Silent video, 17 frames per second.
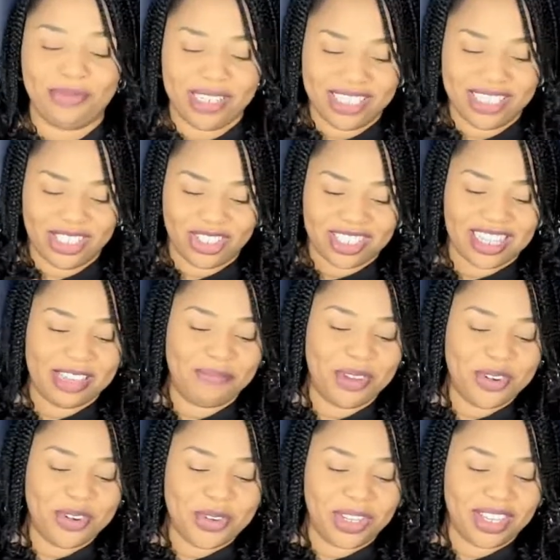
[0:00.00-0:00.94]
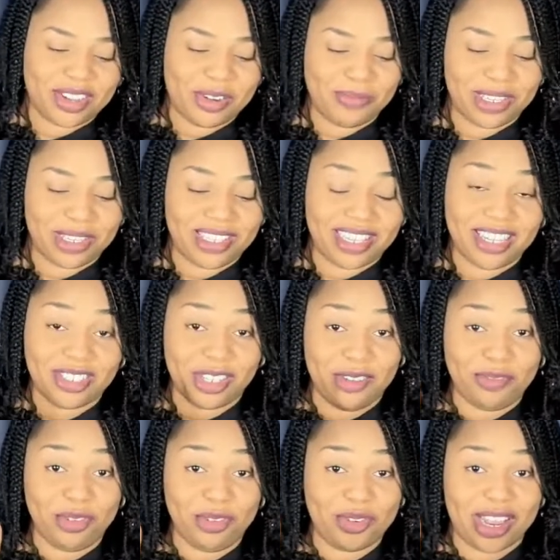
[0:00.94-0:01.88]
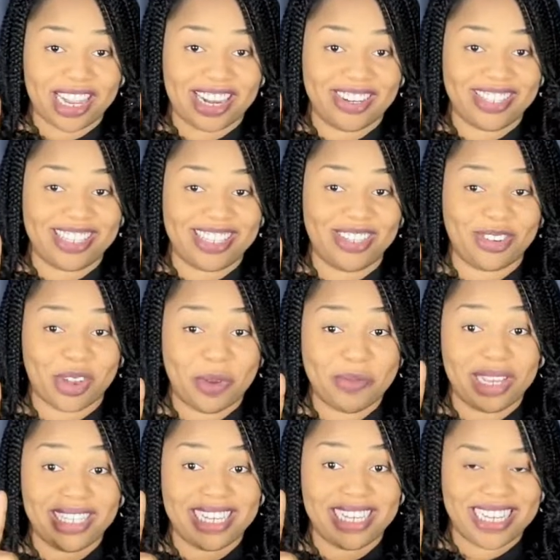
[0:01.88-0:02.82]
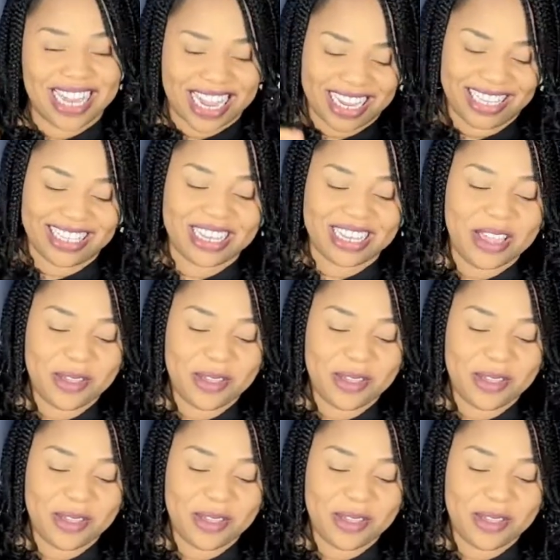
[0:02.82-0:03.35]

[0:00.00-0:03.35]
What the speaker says: Please just let me know in the comment section, even though I cannot see your comment yet,